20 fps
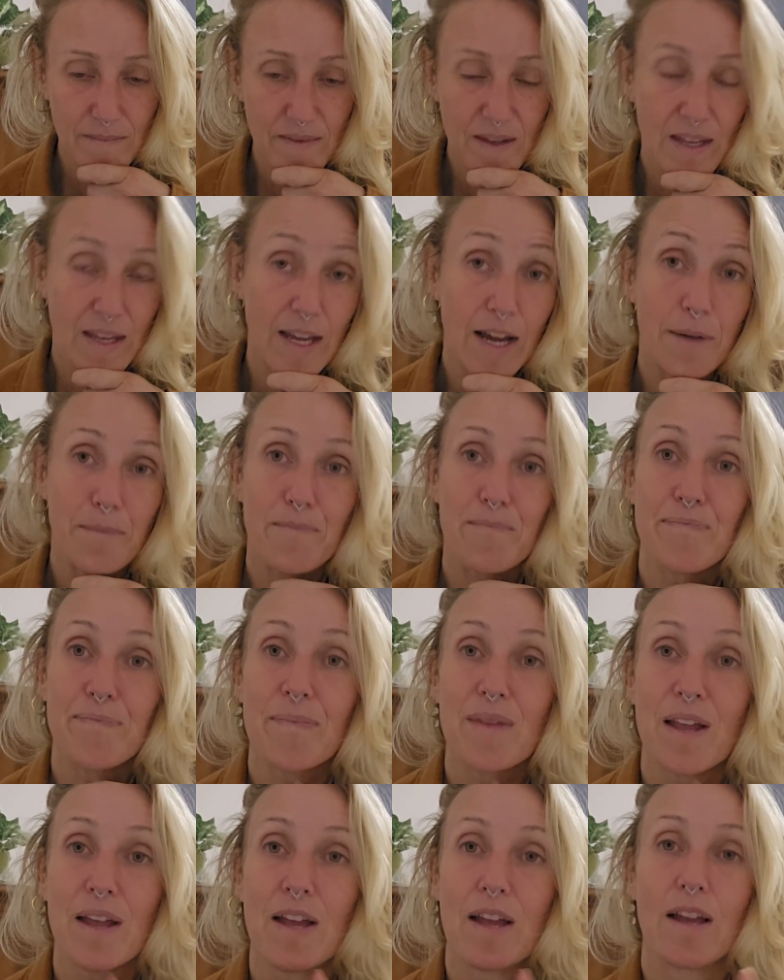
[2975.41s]
Yeah,
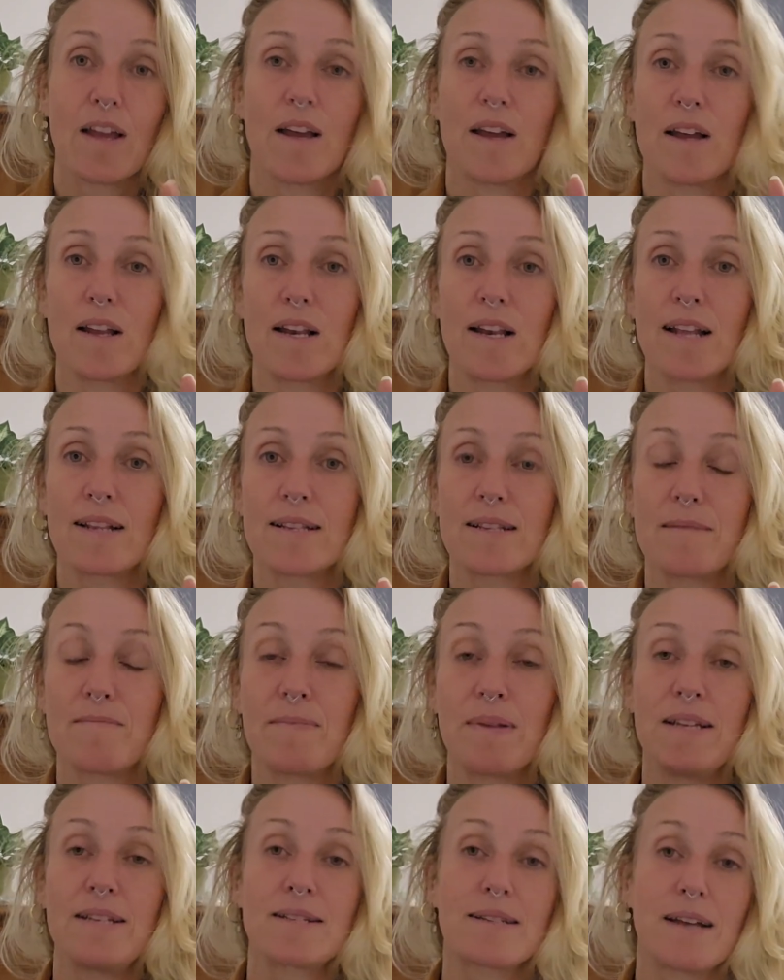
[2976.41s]
let's
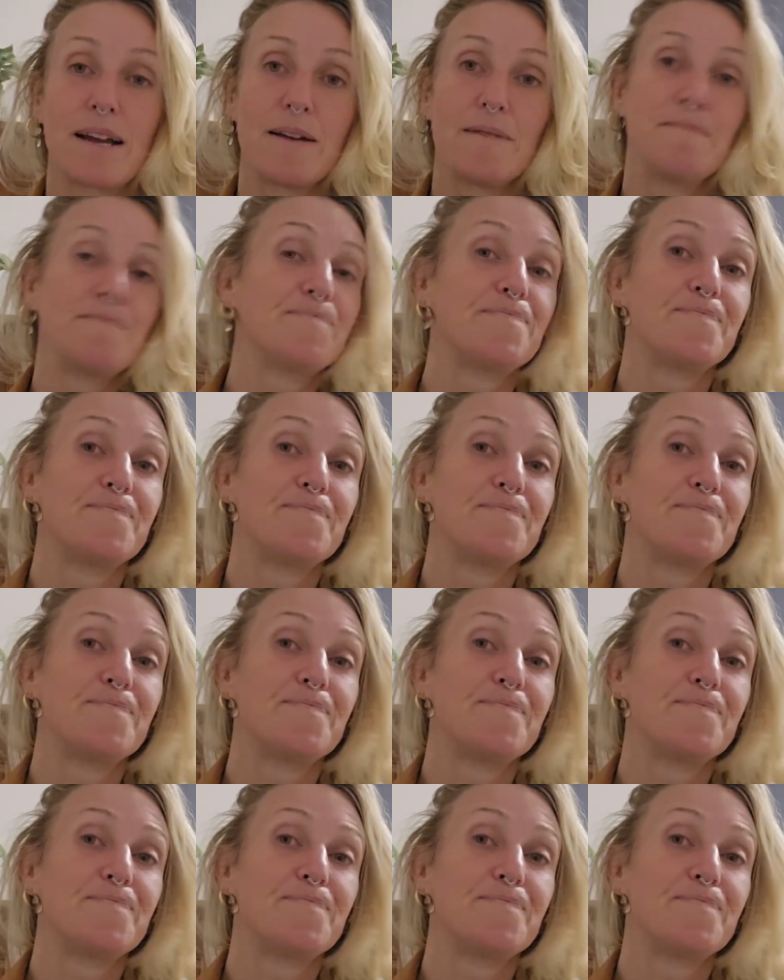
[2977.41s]
simply say,